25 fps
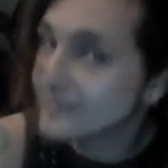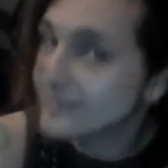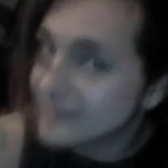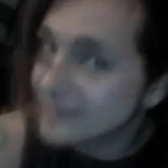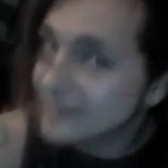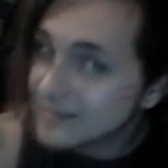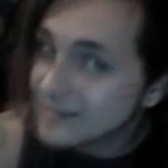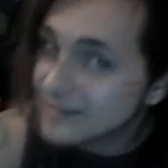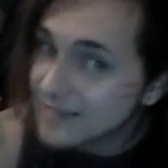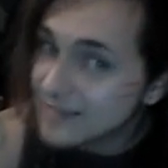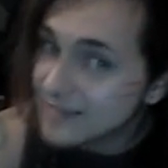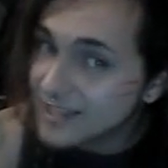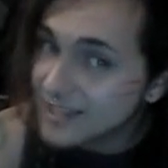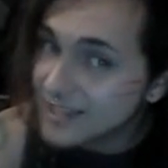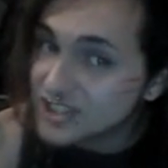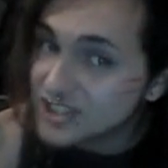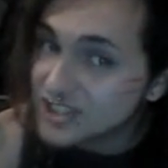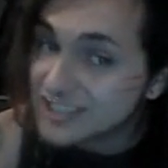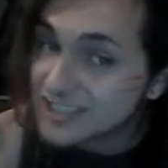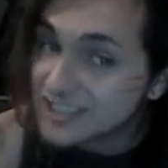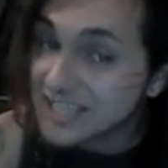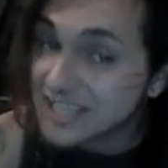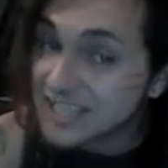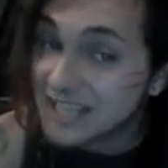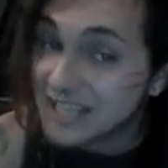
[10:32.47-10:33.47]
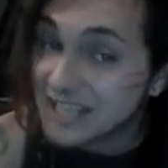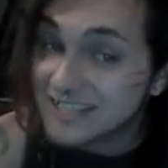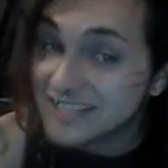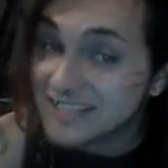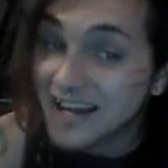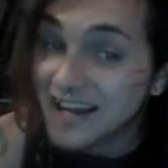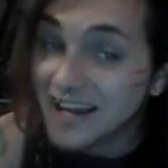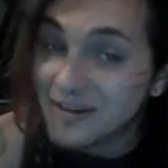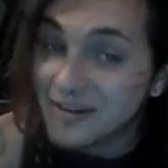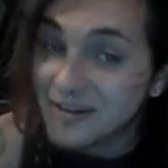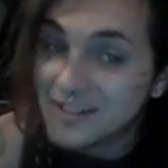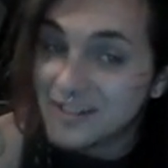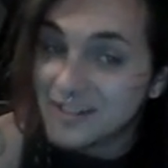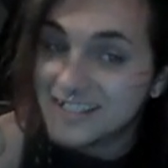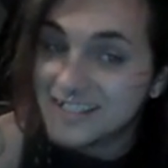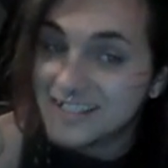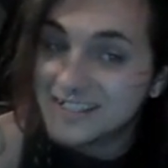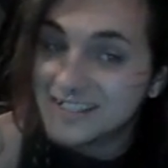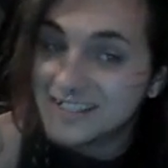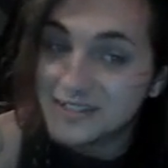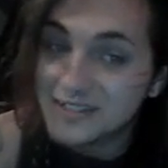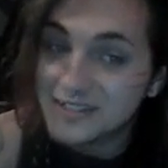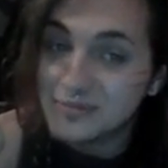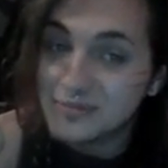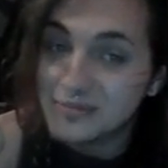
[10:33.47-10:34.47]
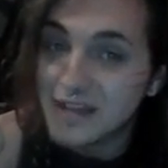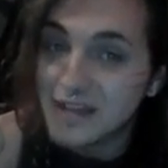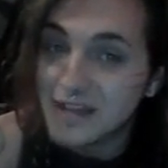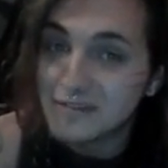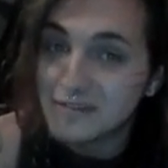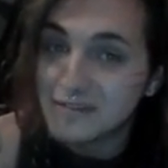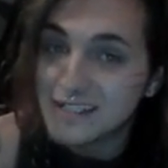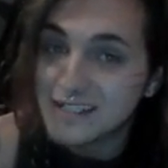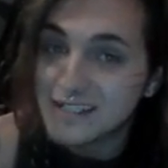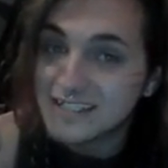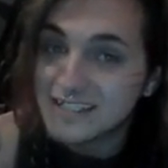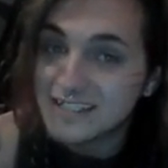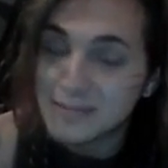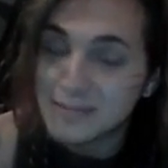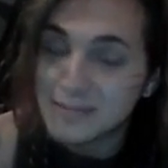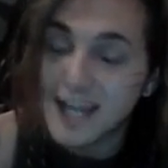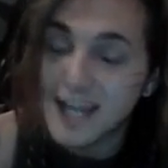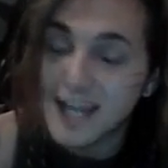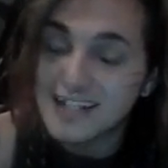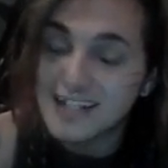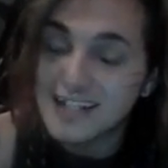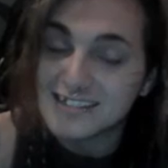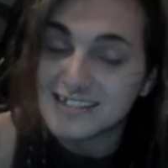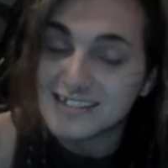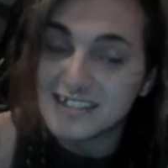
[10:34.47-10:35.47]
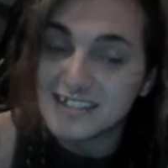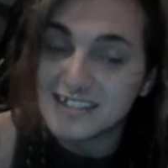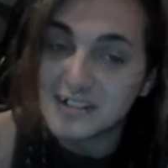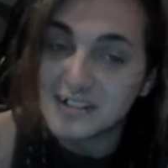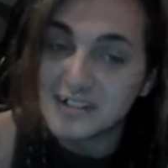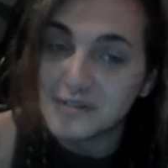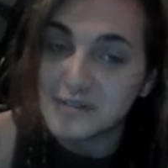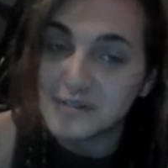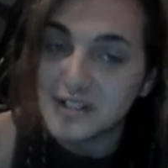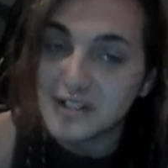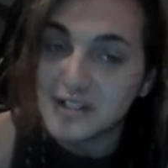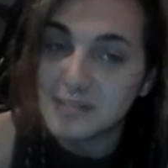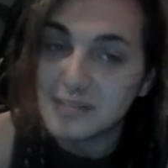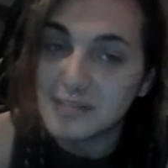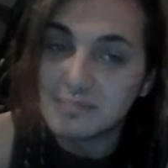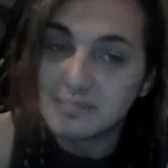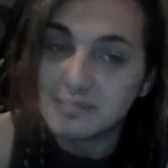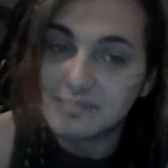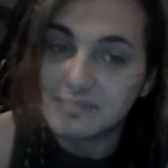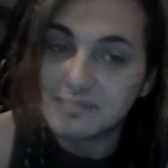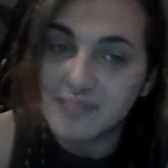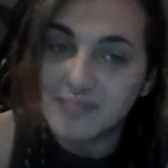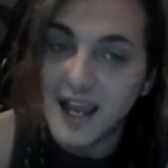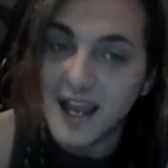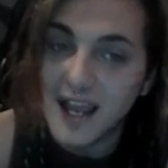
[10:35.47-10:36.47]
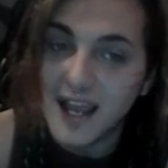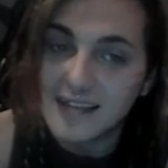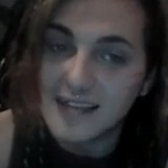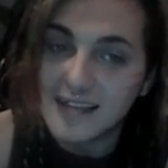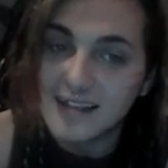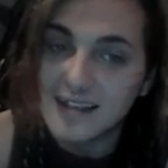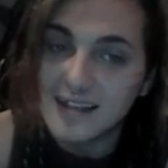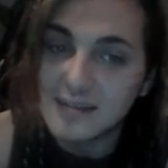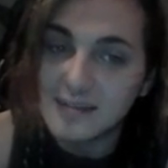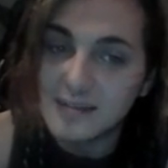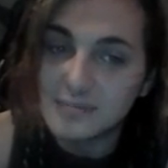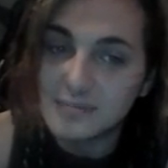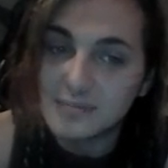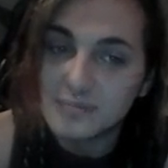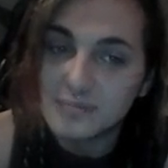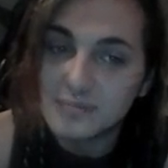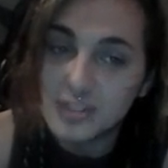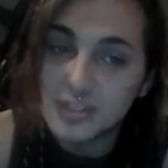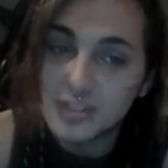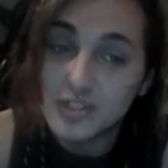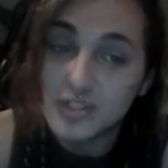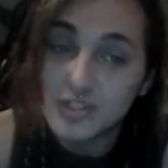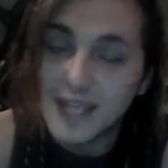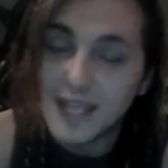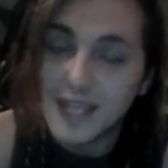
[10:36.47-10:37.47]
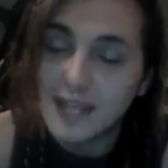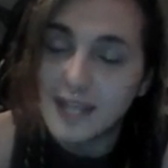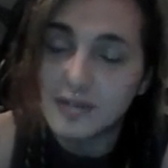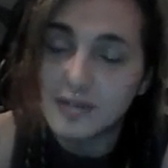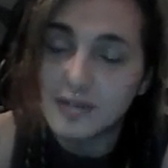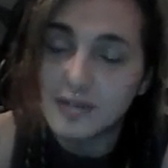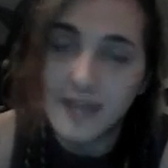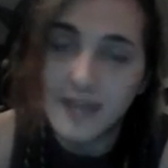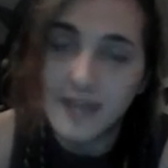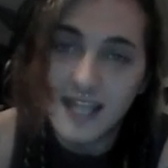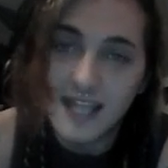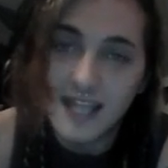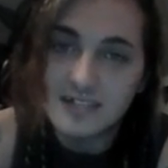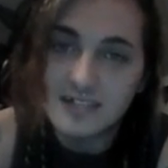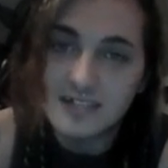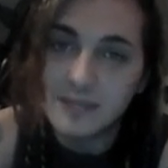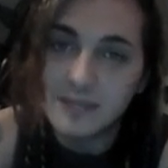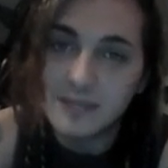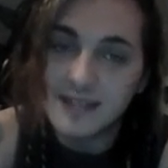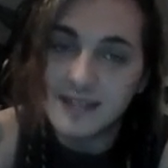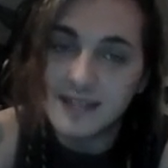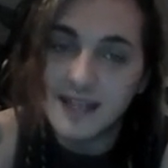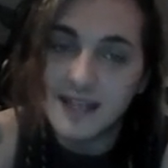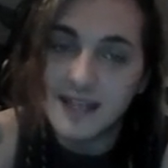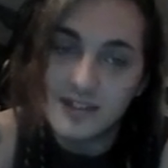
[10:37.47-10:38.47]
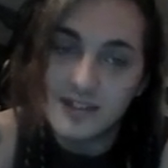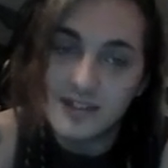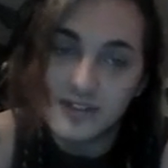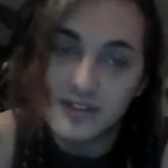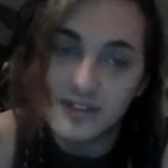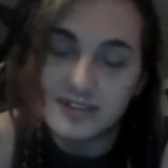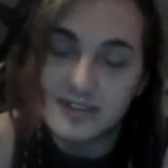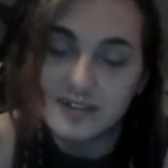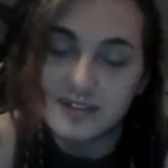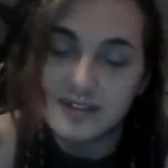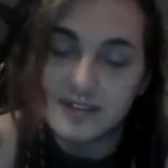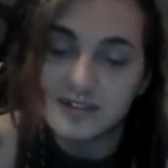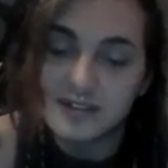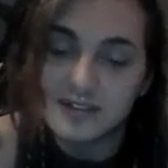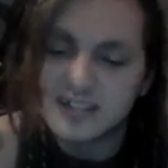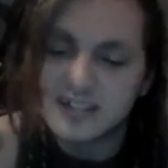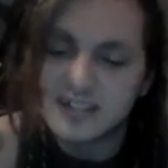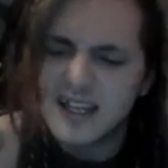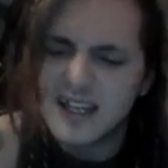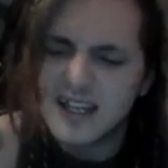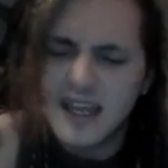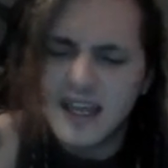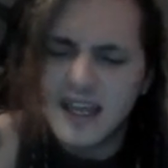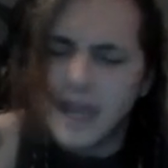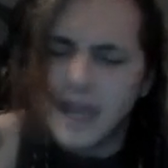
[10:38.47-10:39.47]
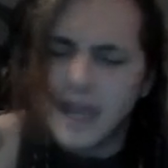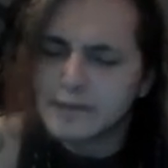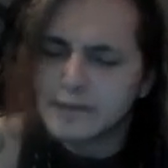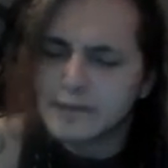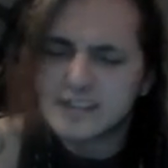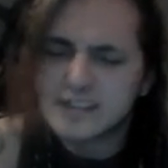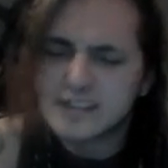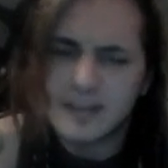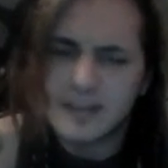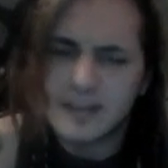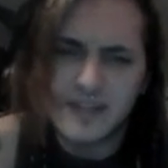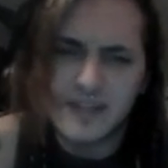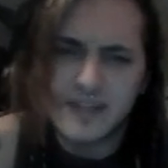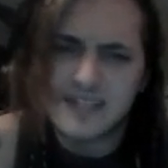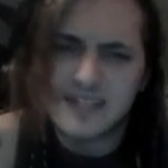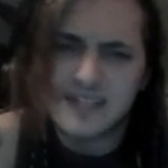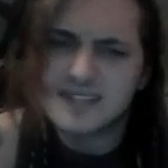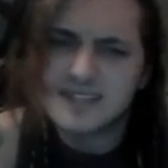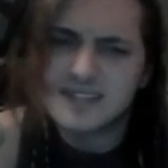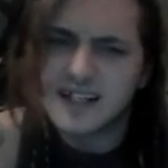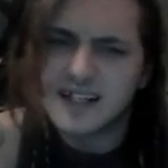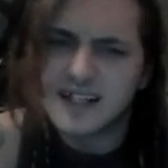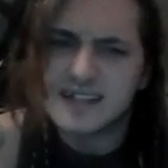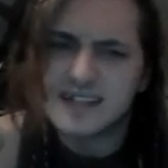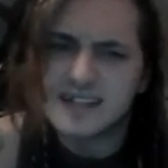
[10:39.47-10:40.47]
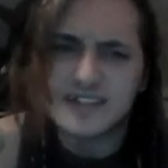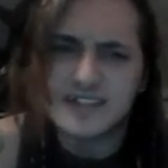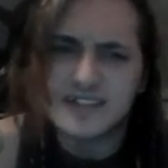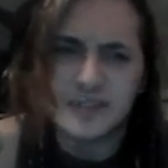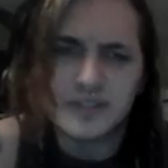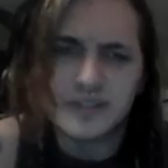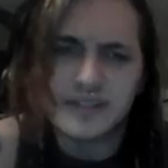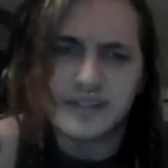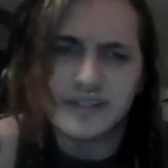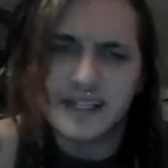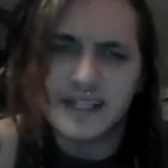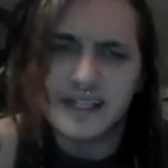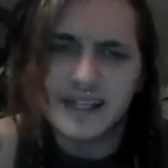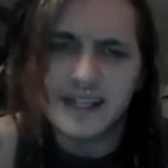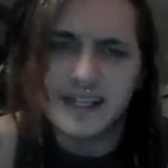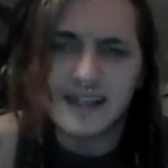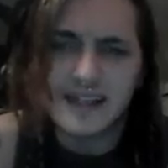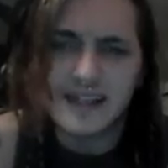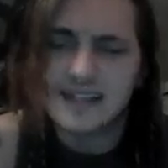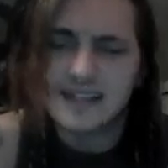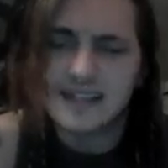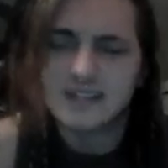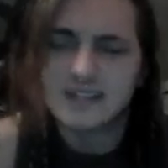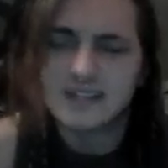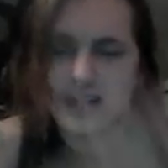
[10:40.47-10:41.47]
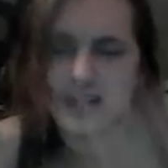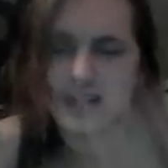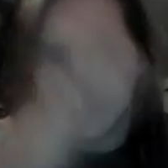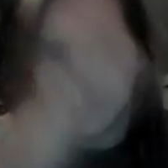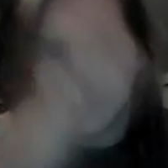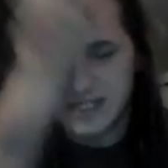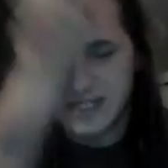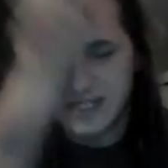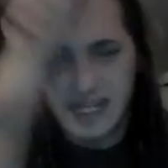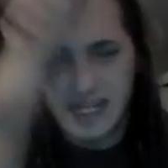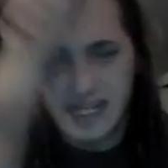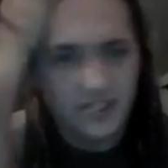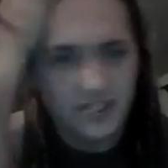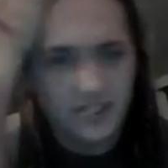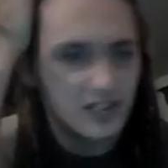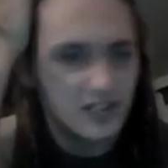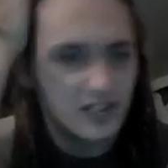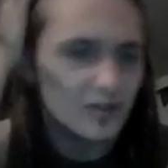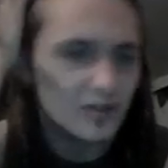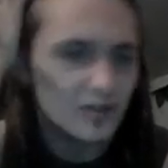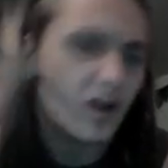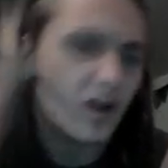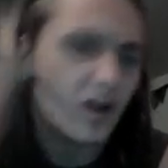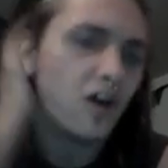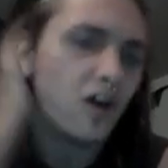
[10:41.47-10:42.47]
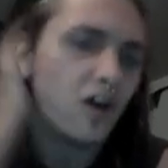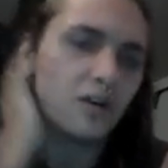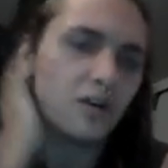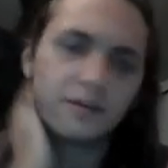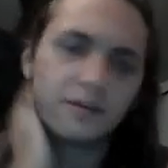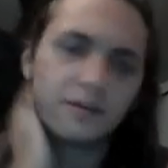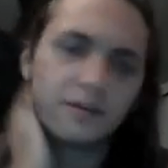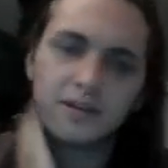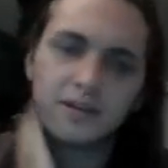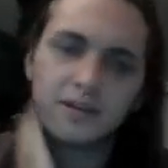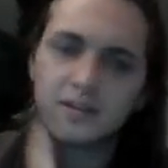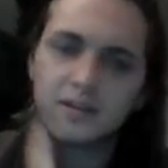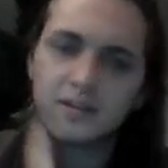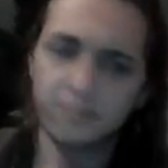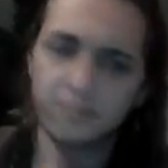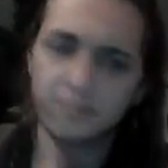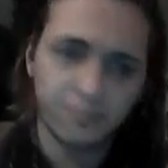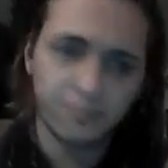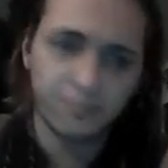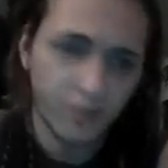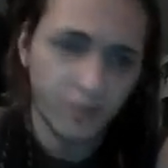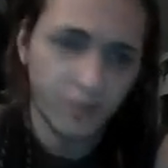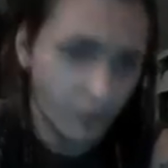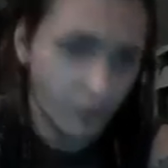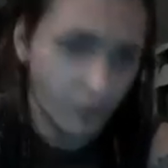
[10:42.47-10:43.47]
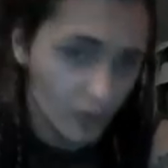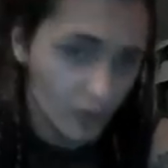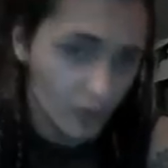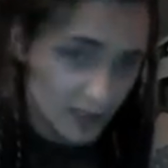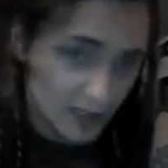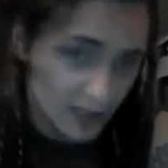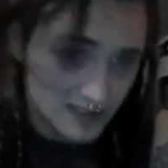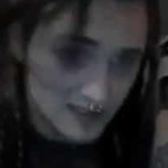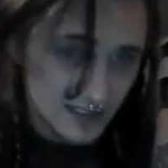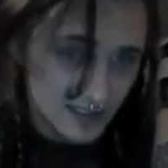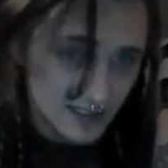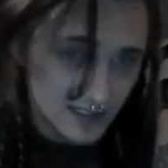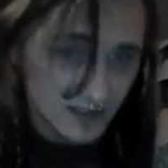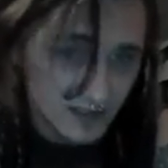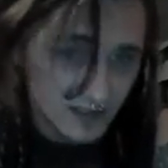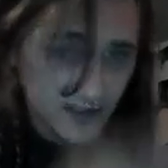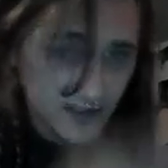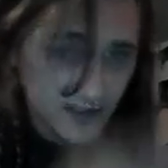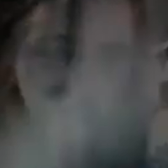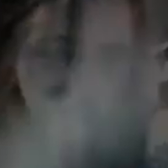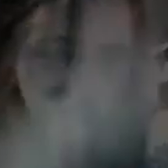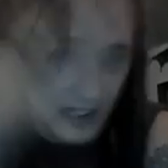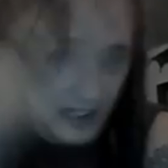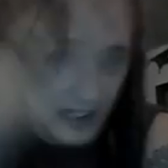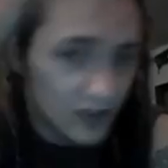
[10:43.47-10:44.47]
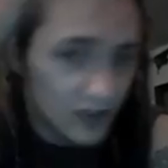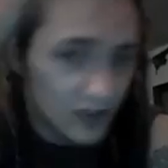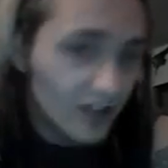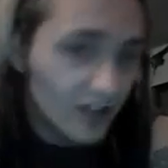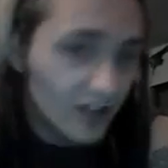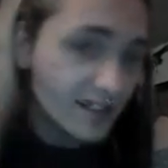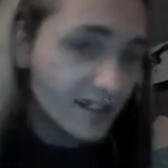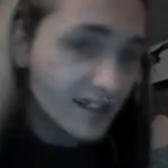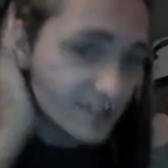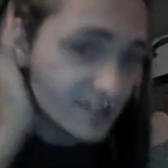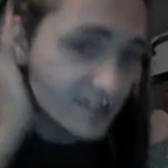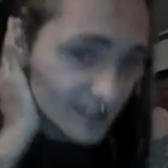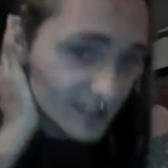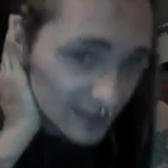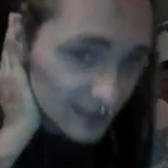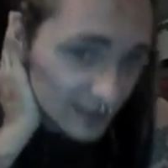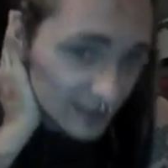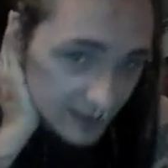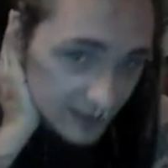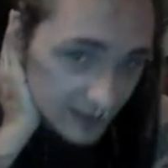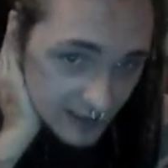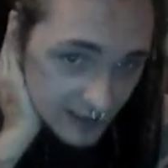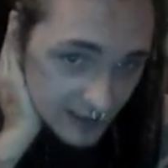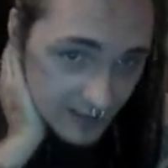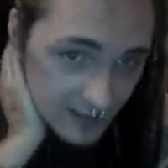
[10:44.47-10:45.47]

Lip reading: That shit stands out. You definitely need some kind of concealer if you're going to hide them, which you can do. They actually make tattoo concealers, and for something as light as UV ink, that's not even an issue at all. I mean, you throw a concealer on that, you're not going to see it.